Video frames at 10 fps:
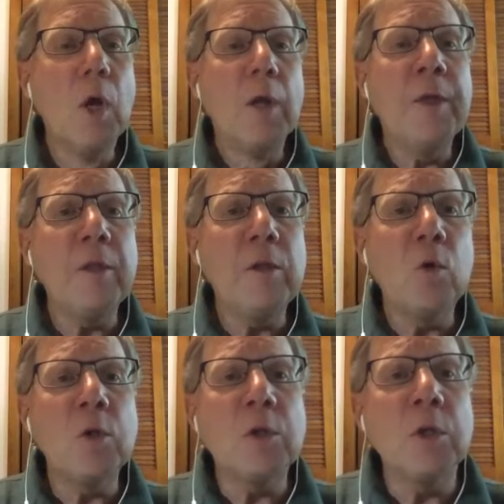Then the
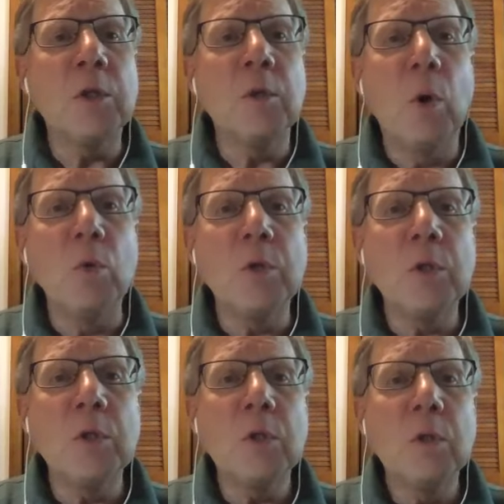Lord said to
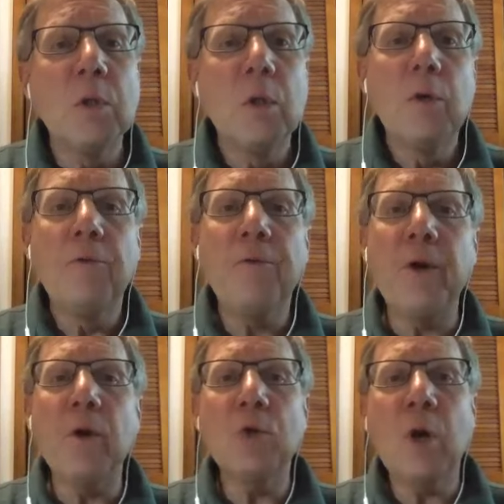Moses,
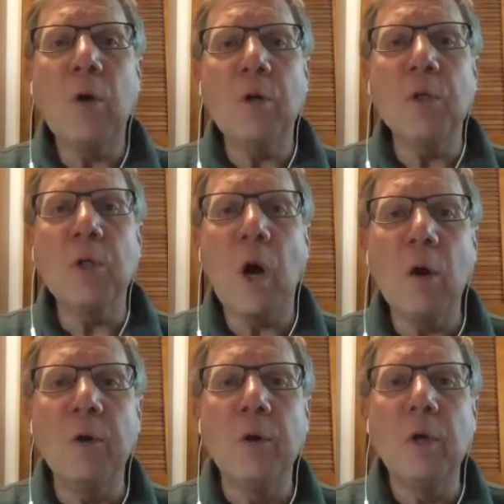"Pharaoh's heart is
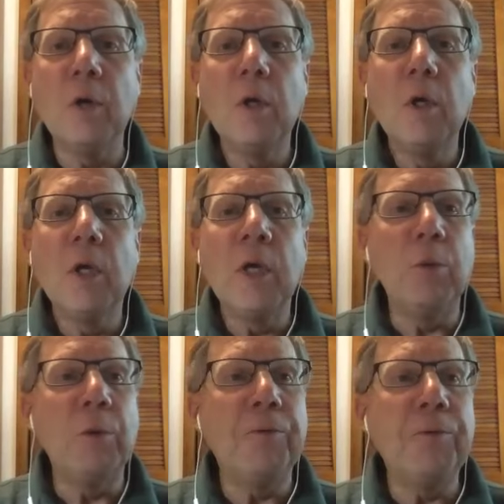hardened. He
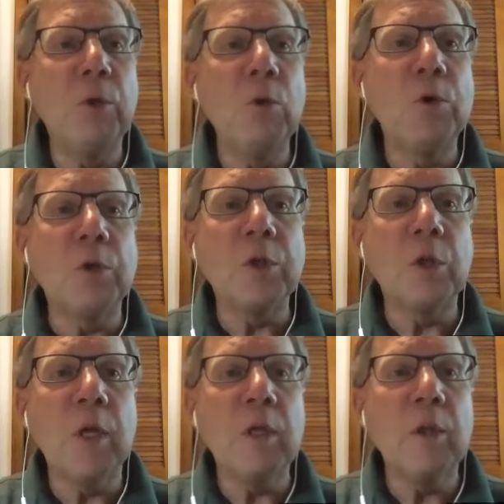refuses to
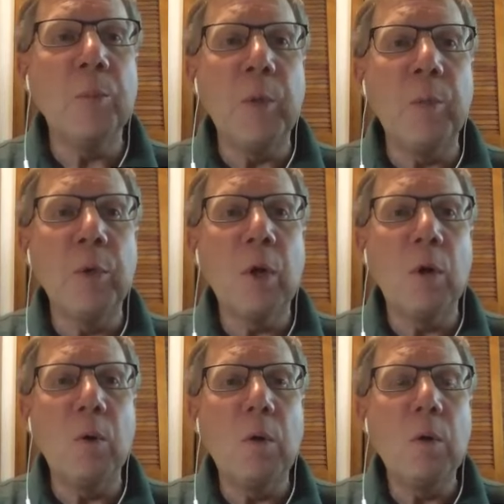let the people
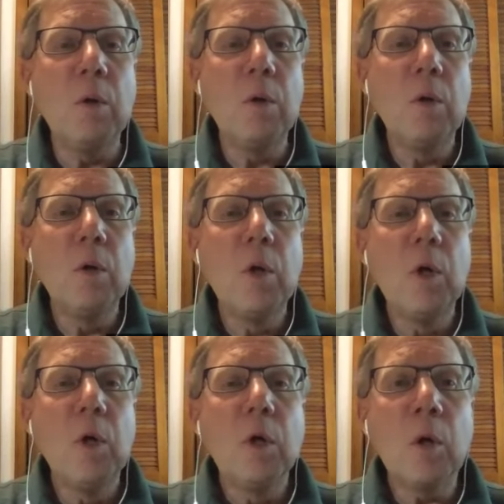go.
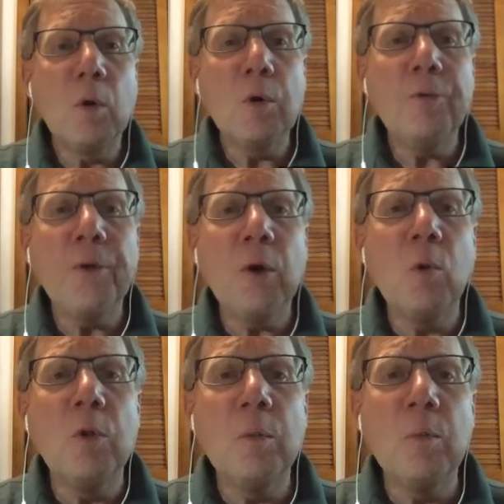Go to
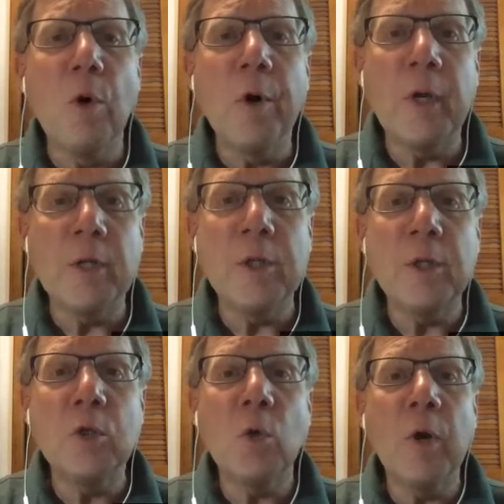Pharaoh in the morning as he
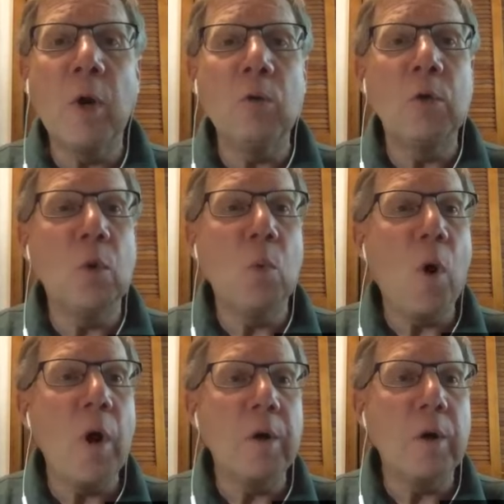is going out to the
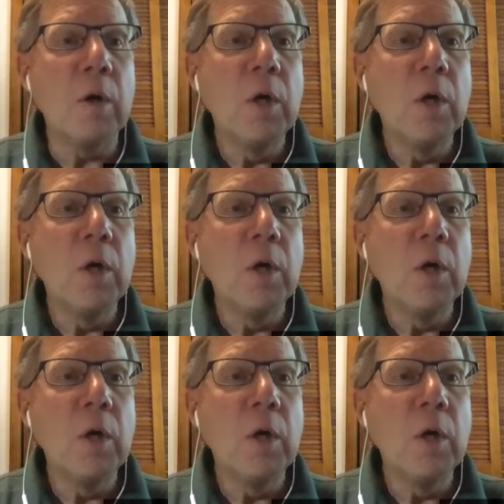water.